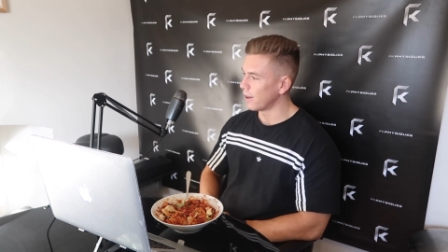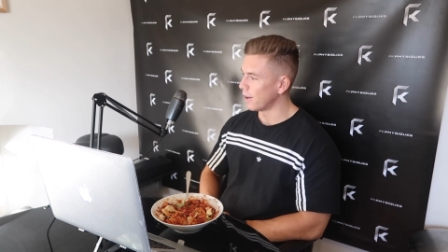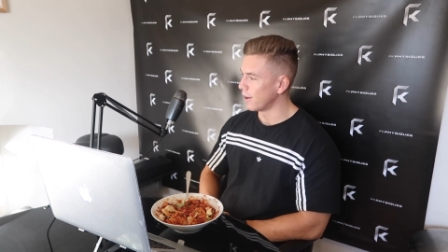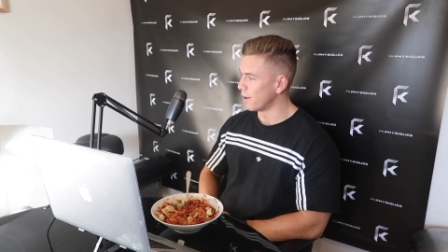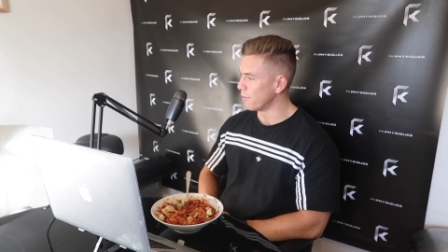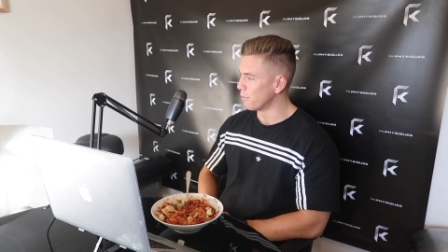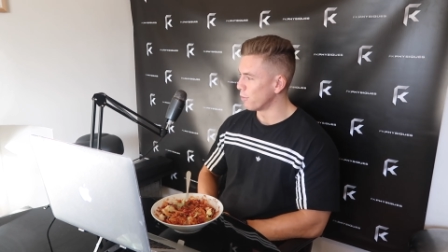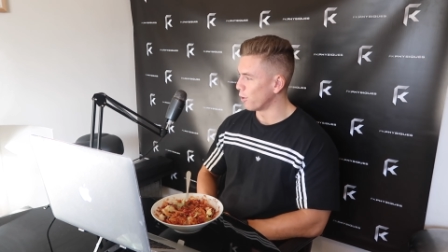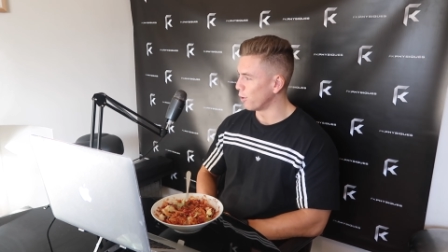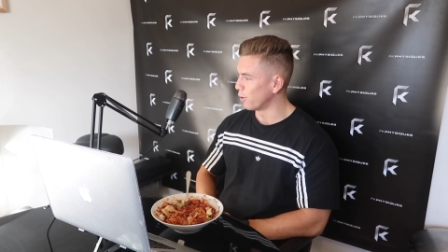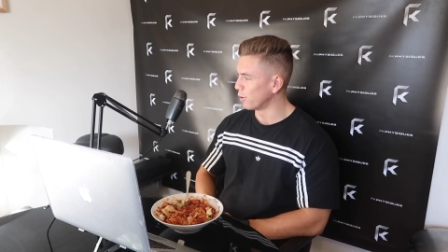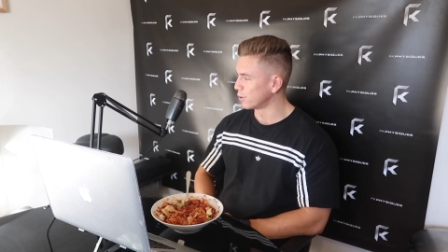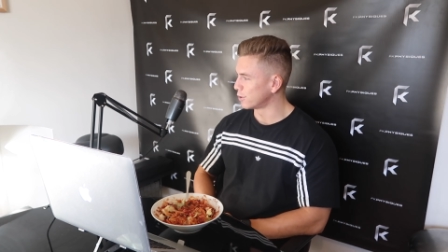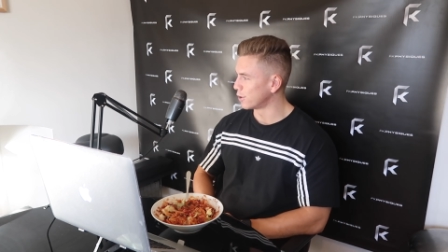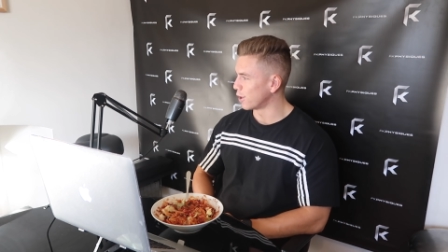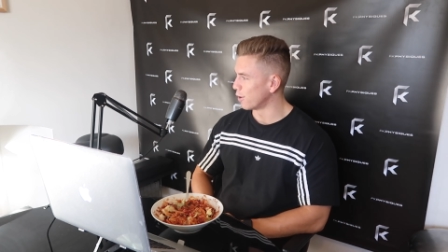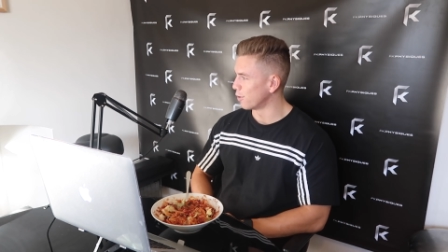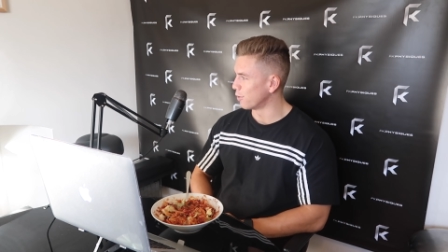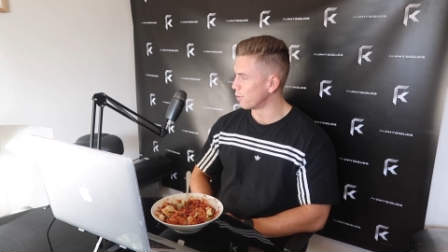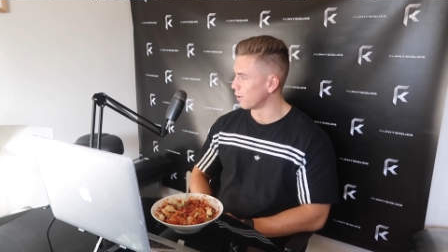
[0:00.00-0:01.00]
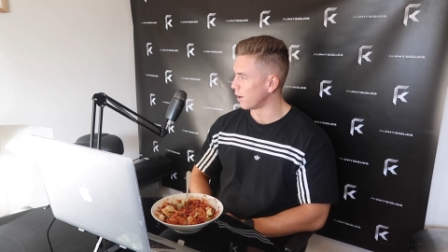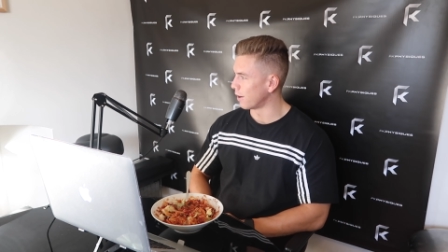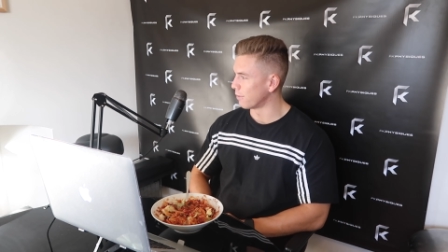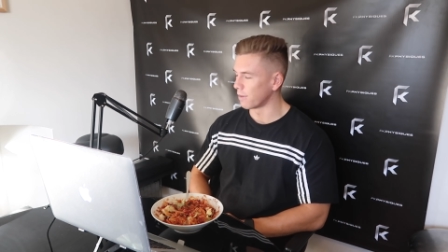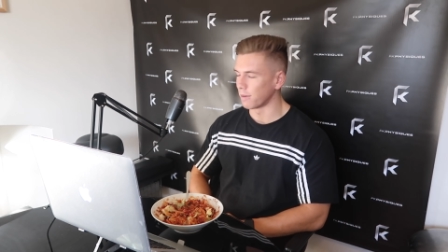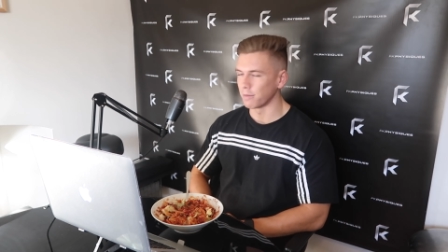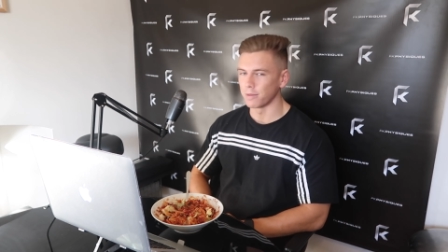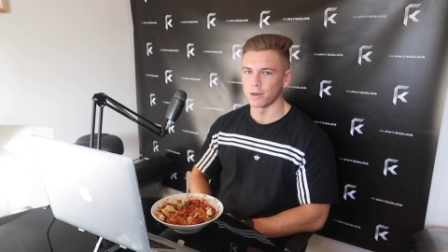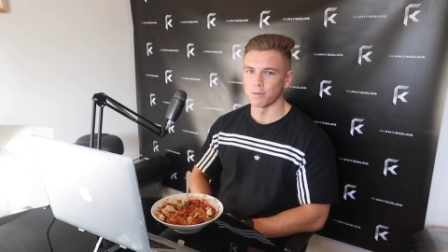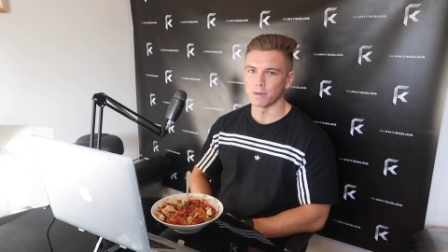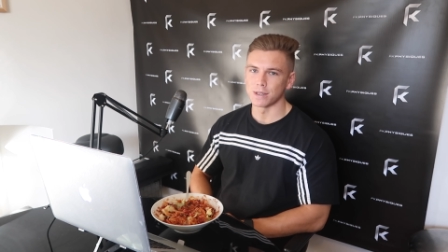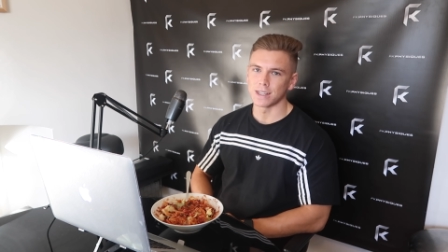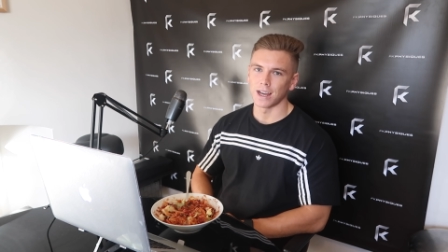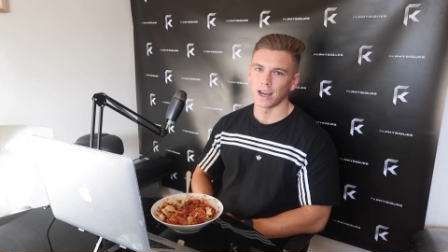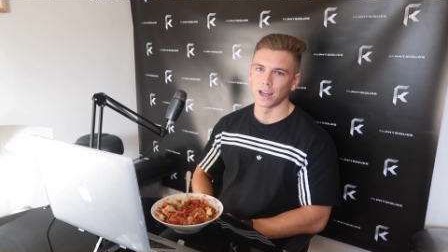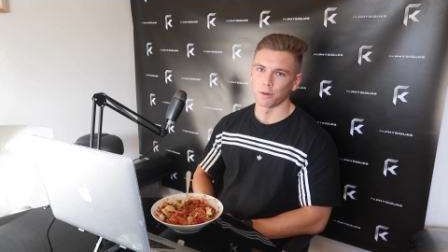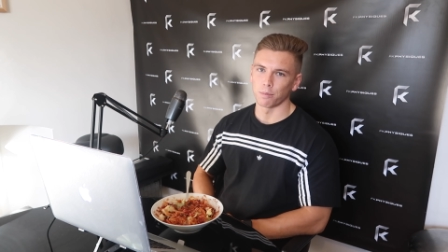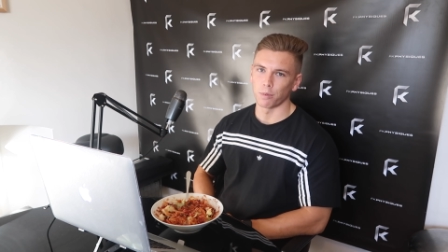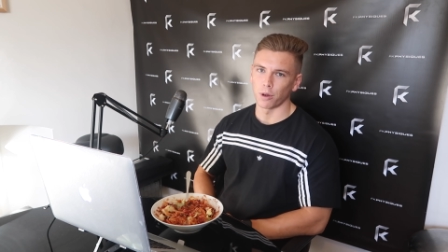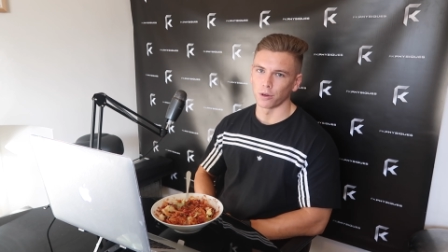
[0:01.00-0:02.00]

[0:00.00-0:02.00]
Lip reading: but also I'm going to be starting a